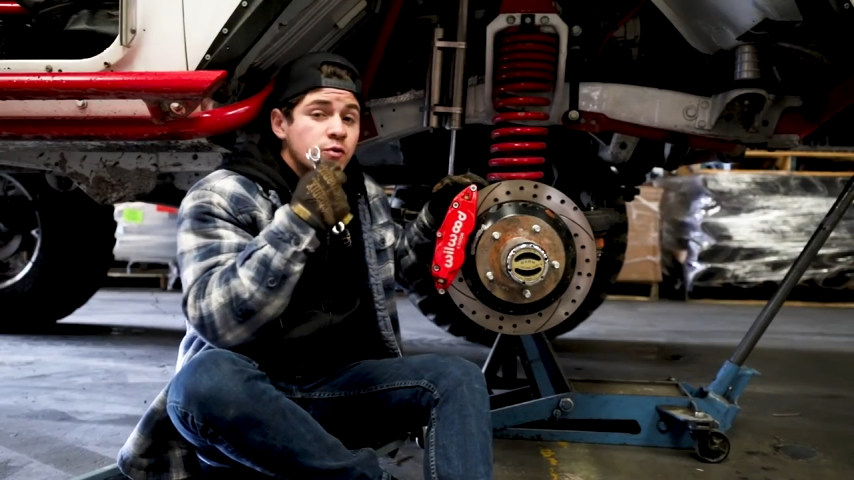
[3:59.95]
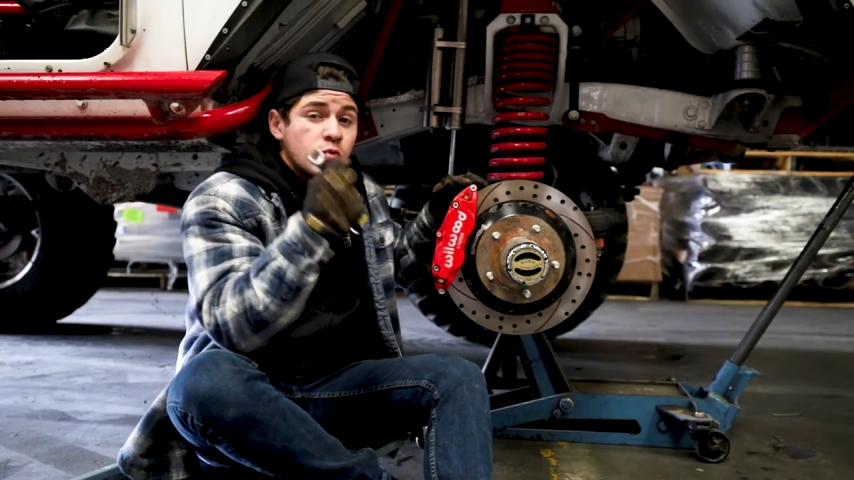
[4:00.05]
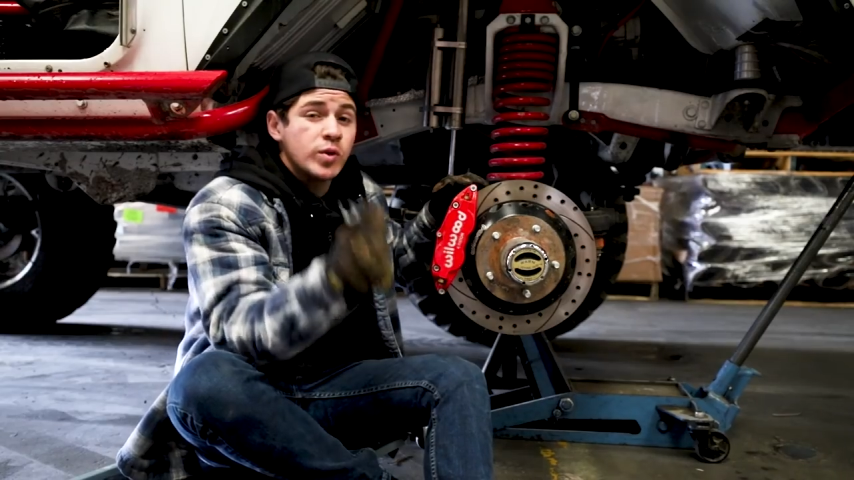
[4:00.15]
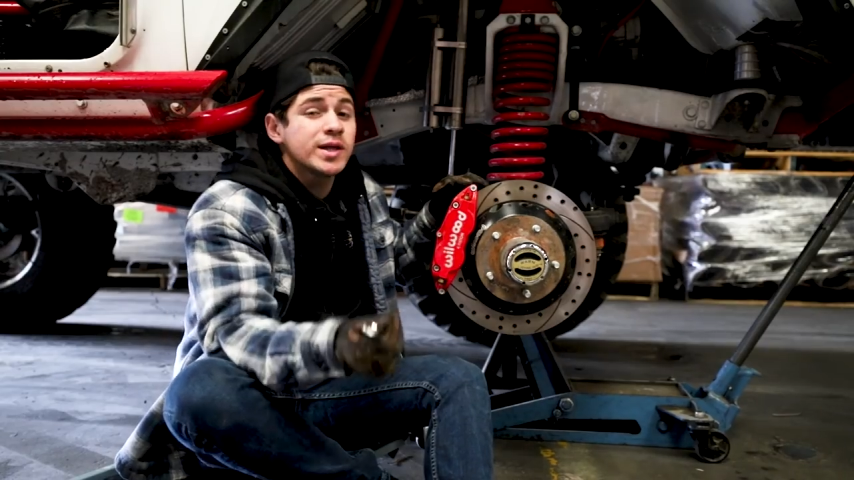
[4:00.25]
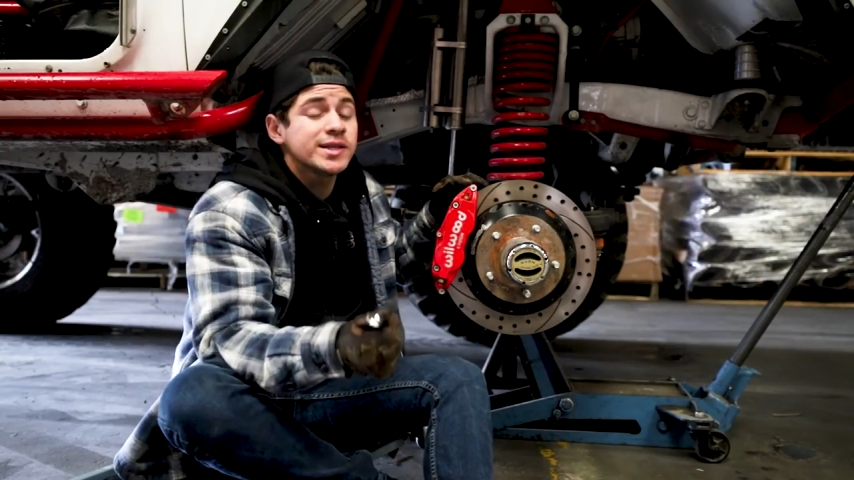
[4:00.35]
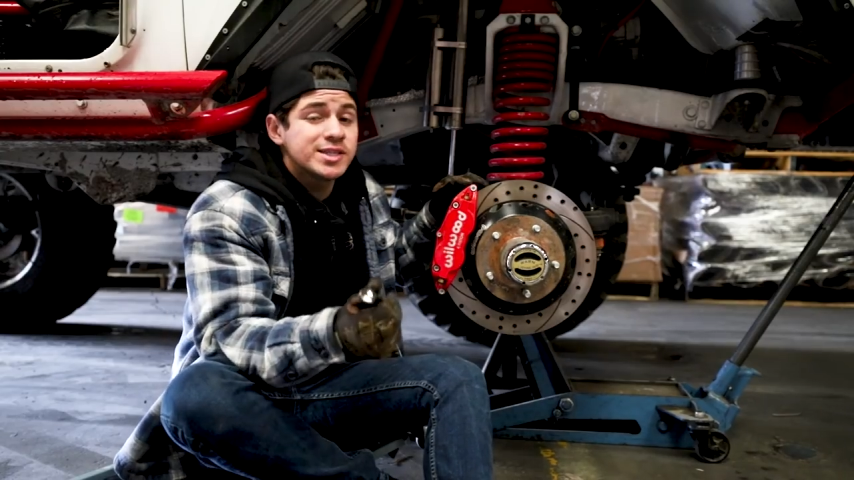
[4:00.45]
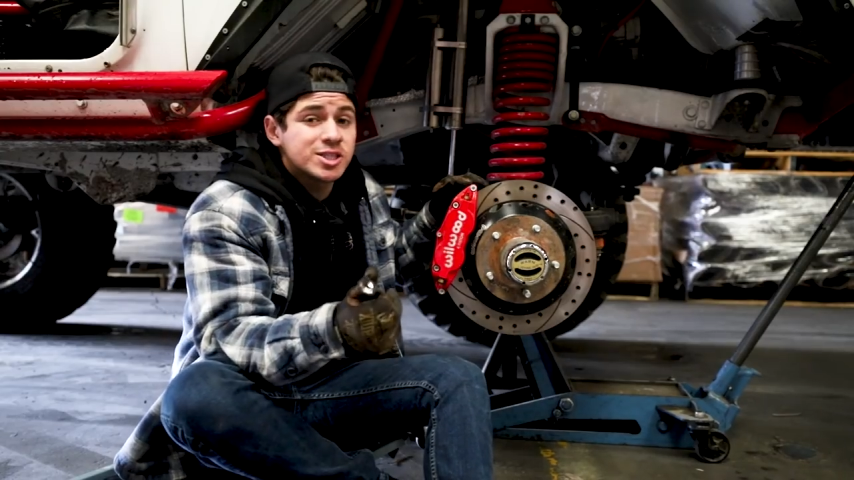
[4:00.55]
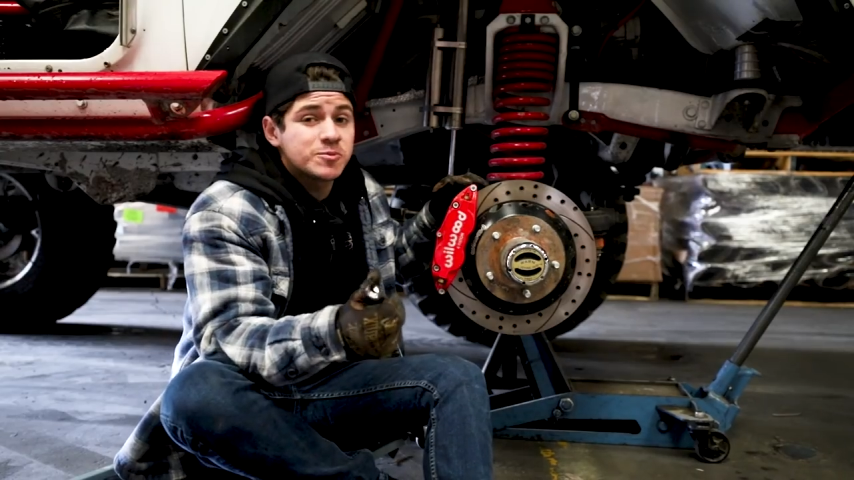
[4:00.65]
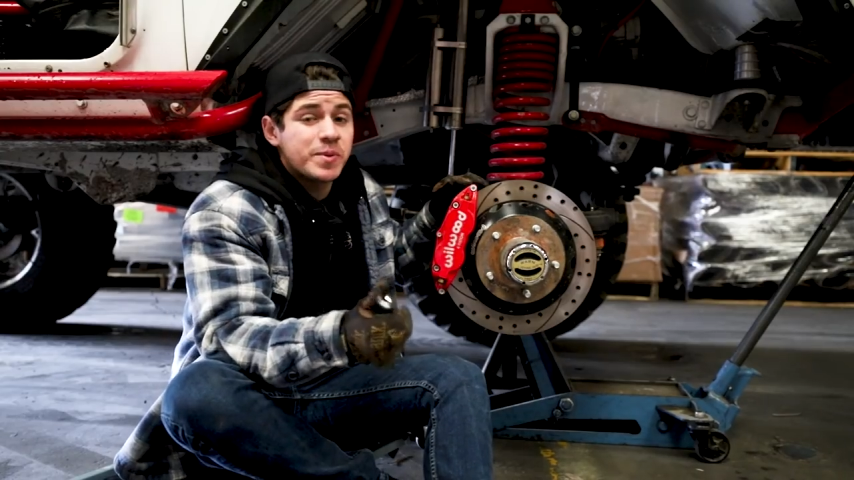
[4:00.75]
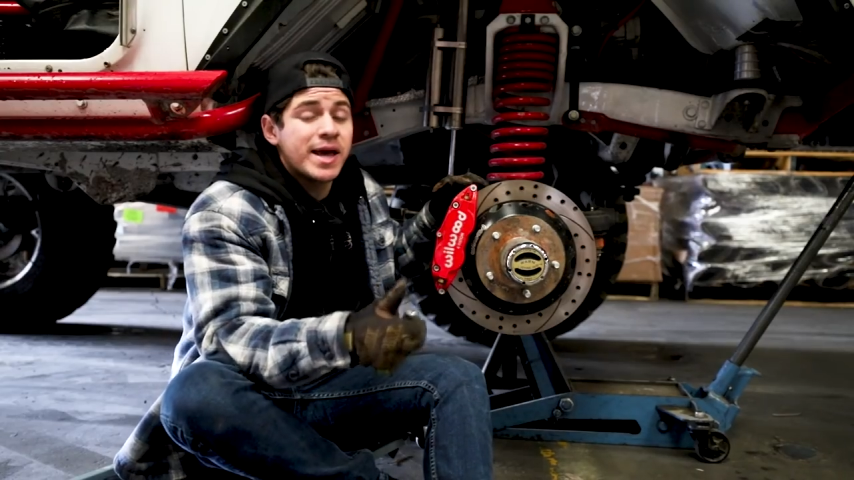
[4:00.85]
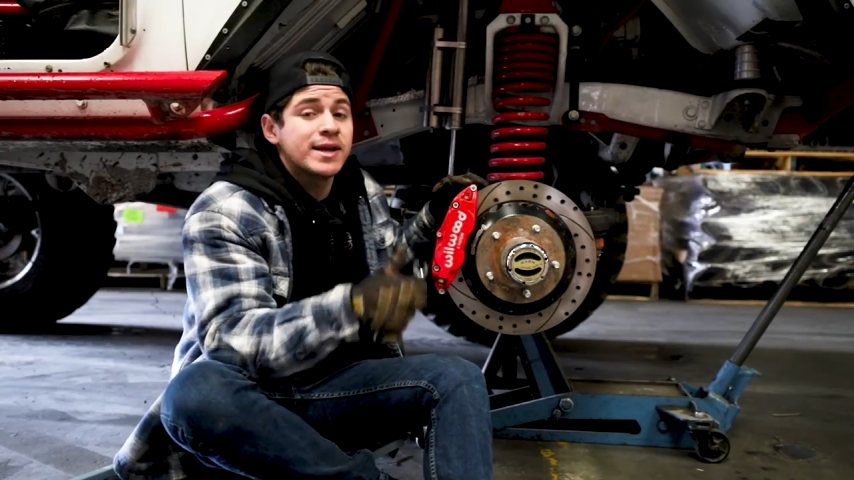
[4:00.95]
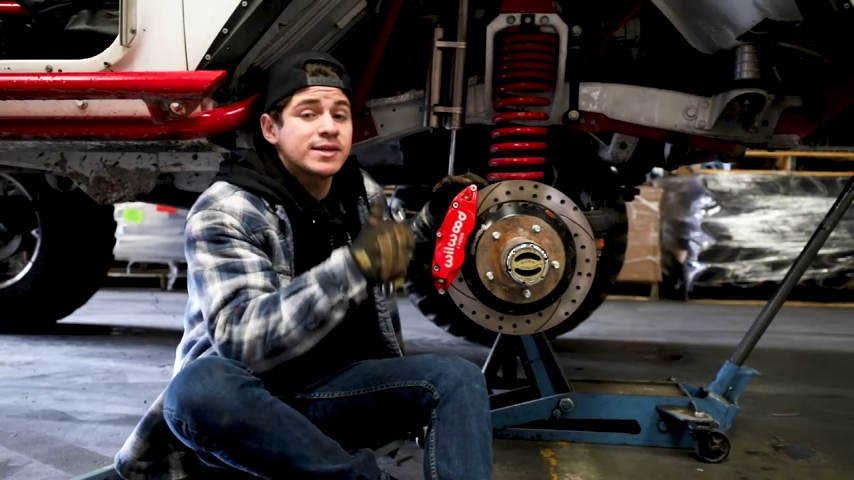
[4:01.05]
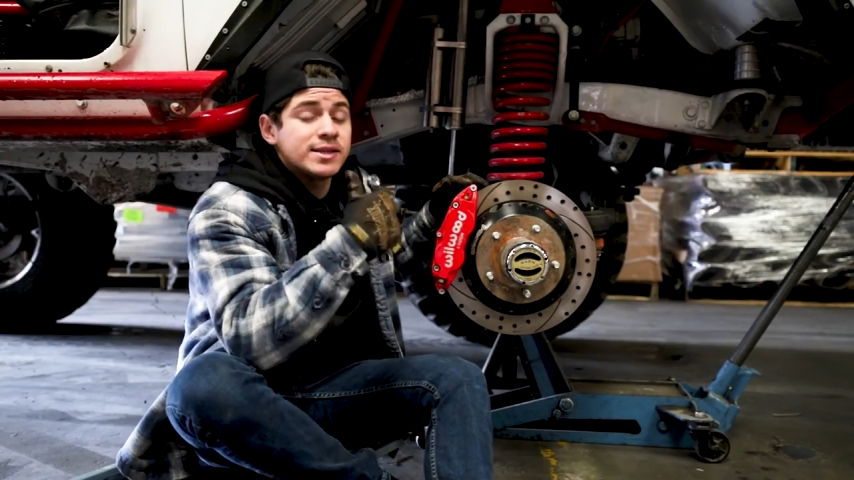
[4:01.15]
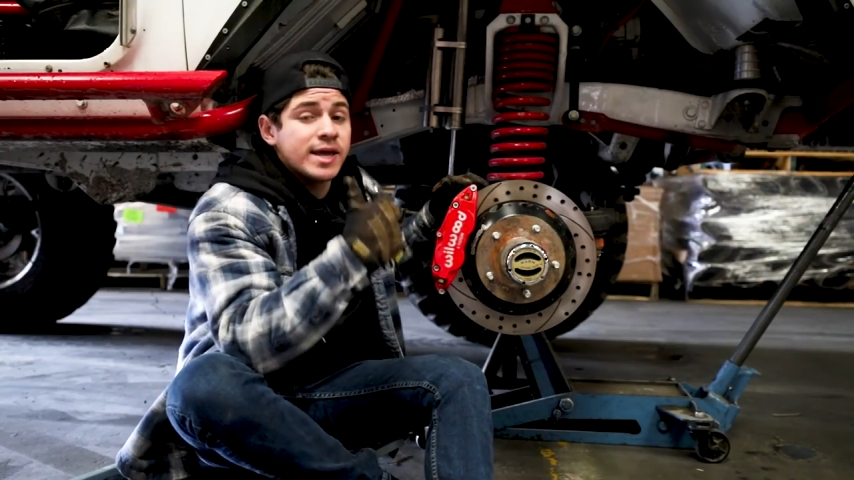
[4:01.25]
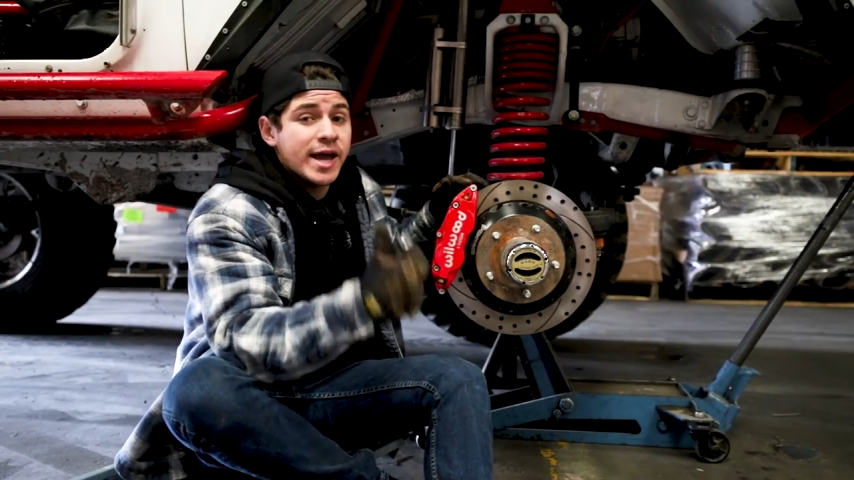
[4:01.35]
you're willing to spend the